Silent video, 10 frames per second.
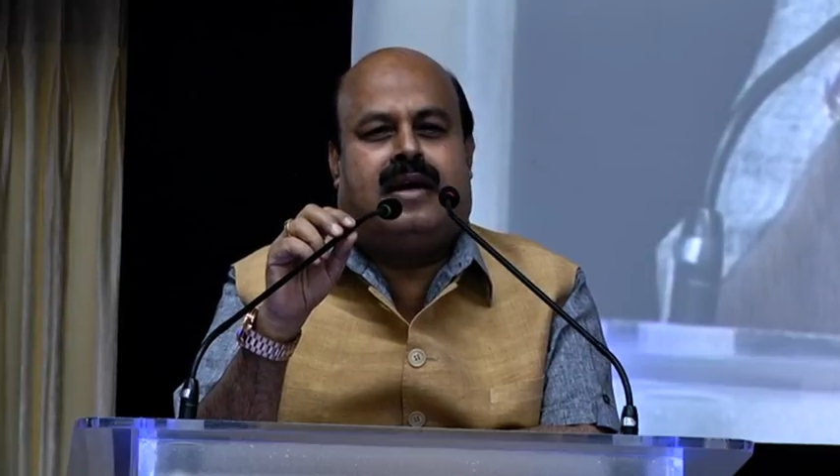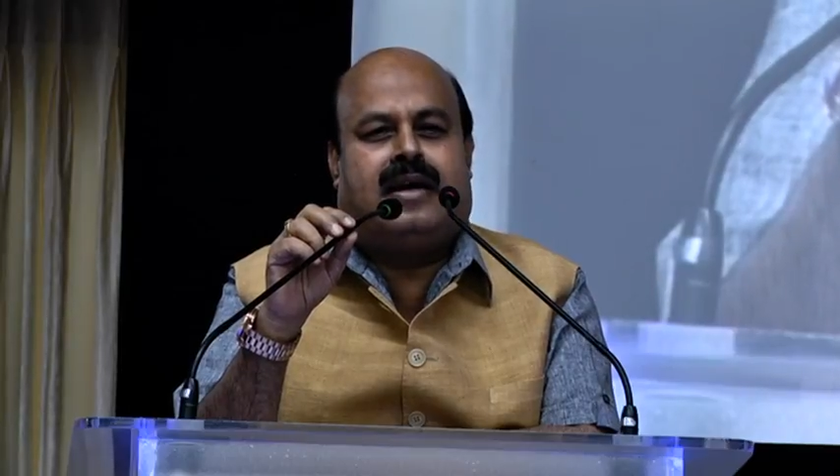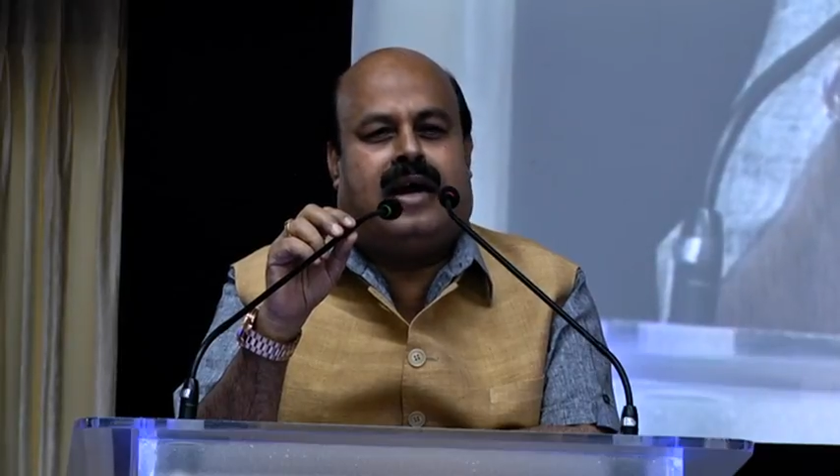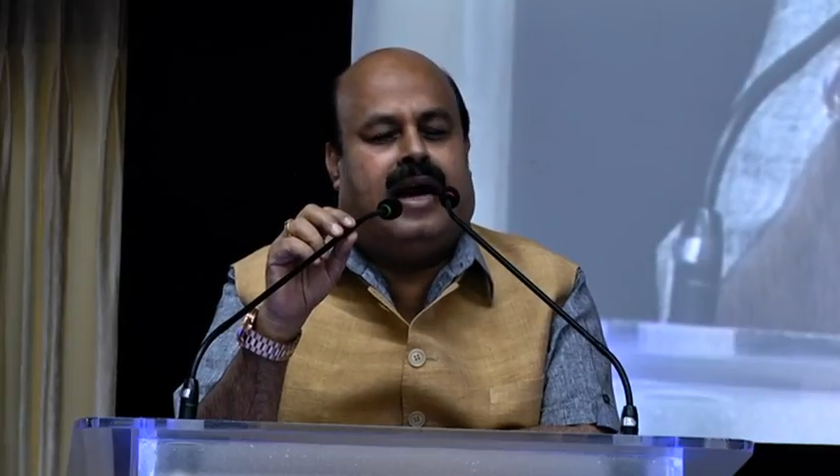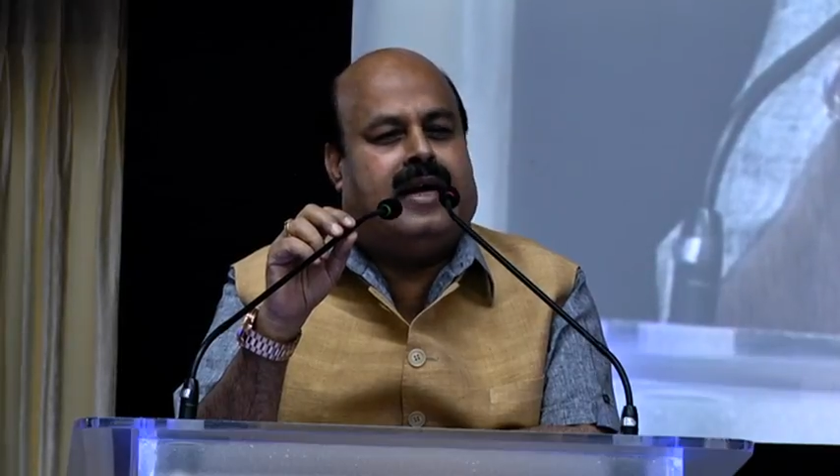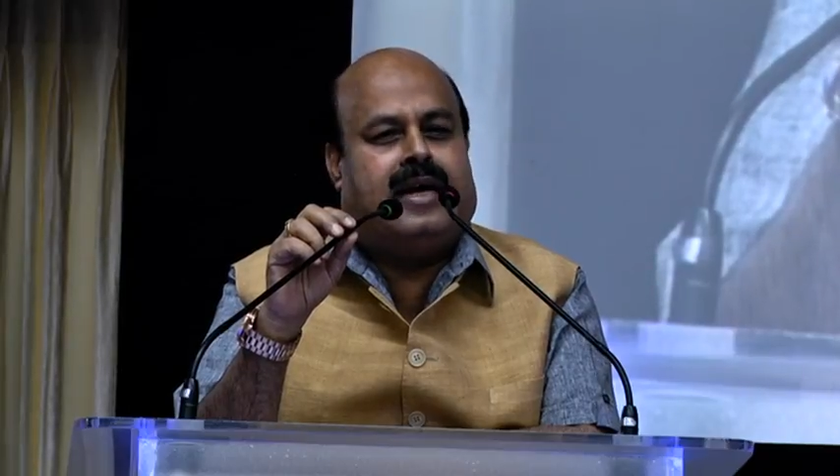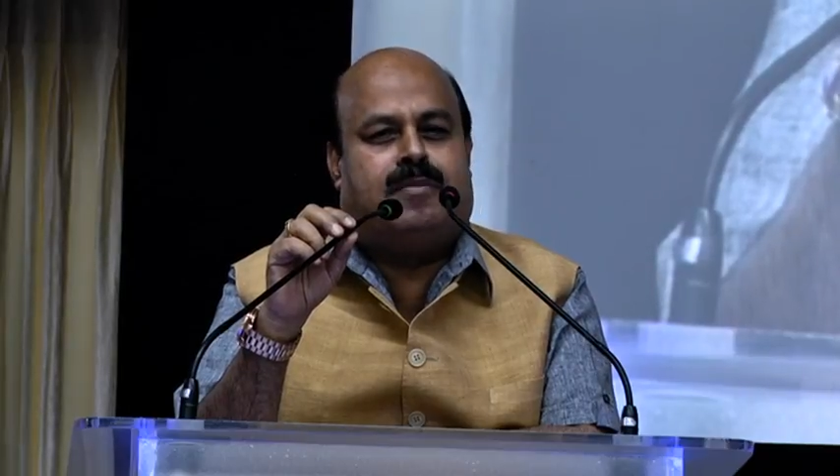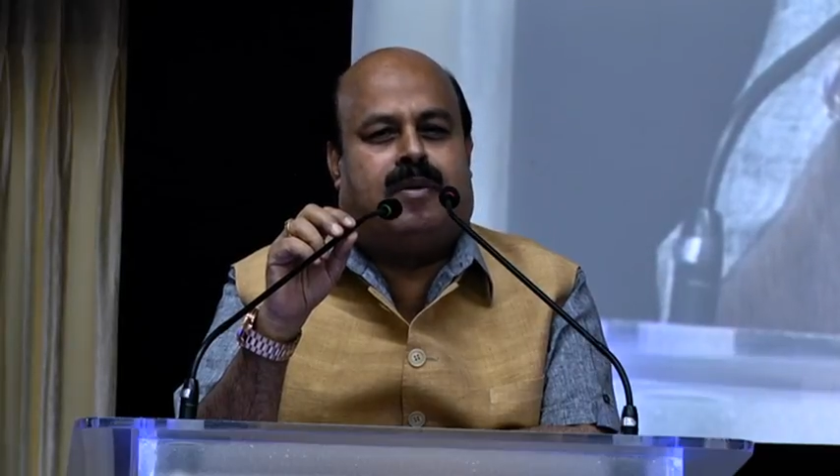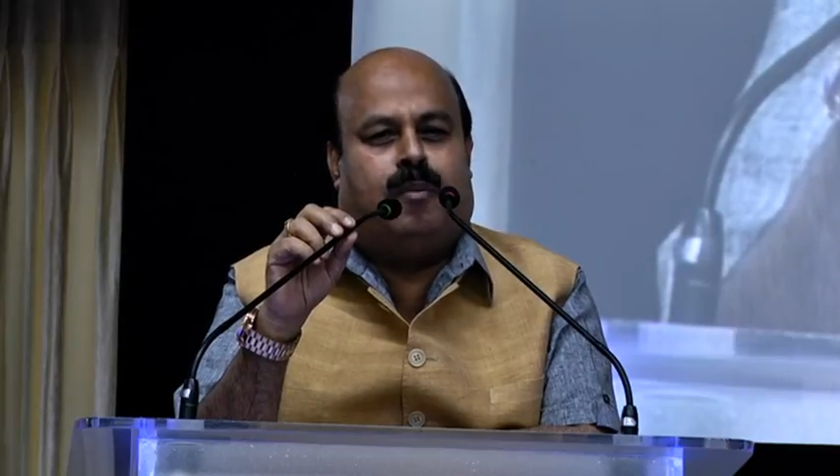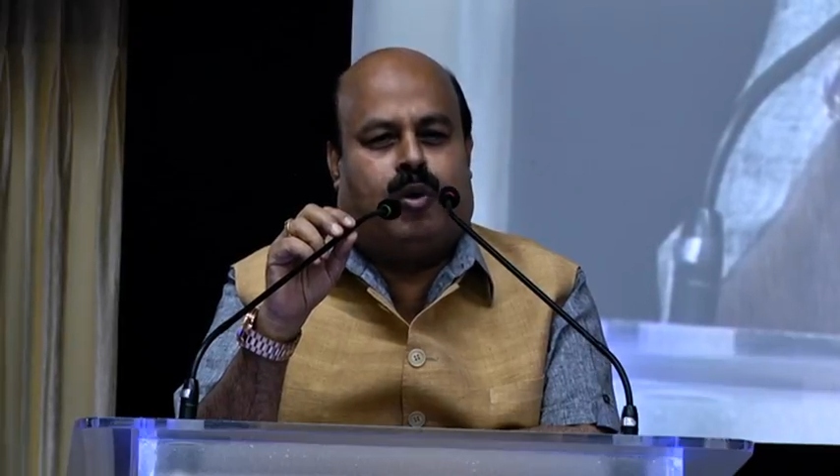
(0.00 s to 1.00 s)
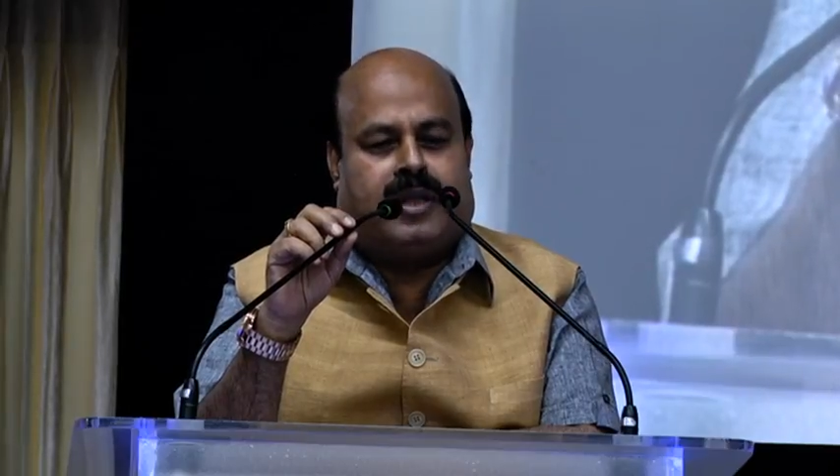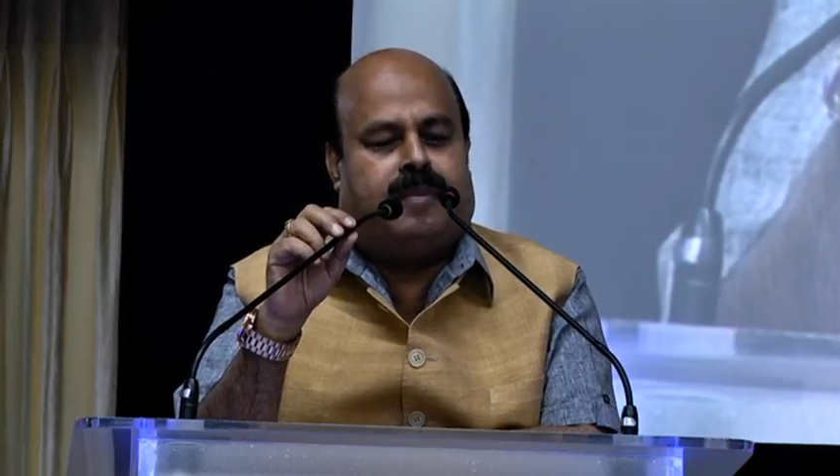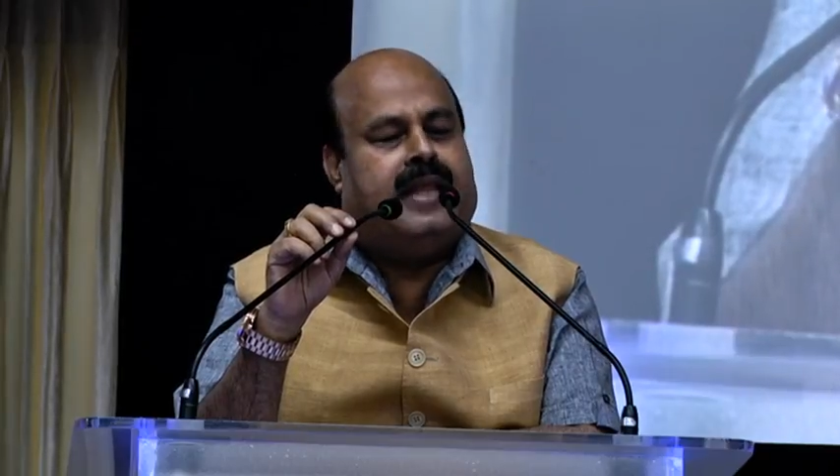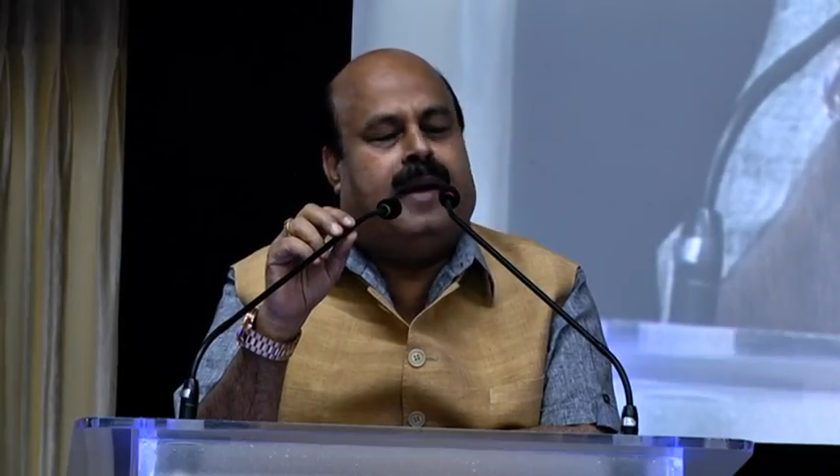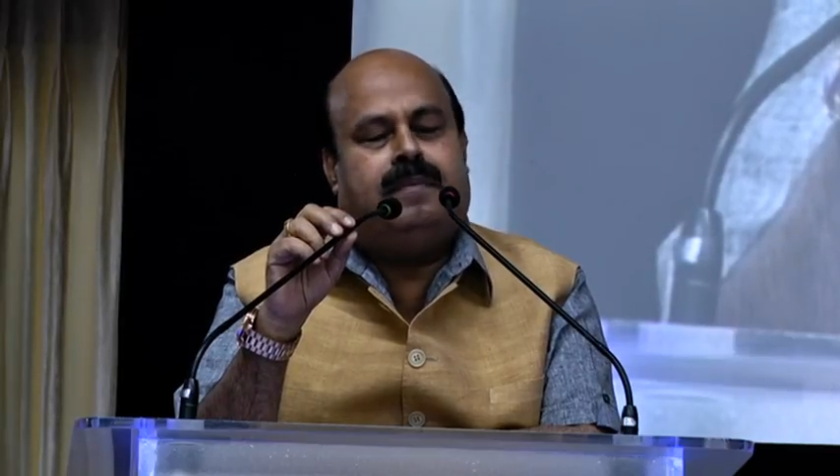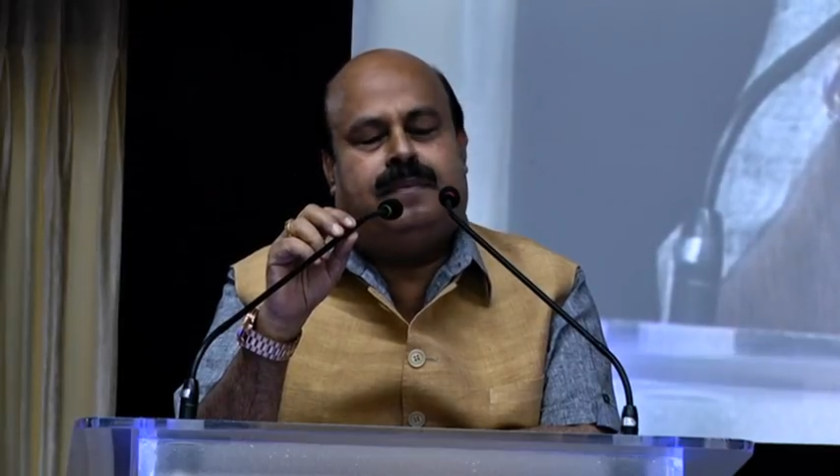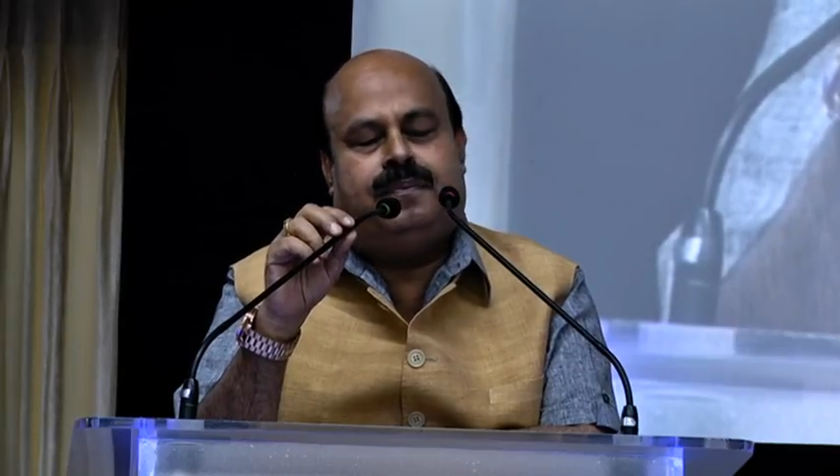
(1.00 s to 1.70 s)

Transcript: and guidance from both of them.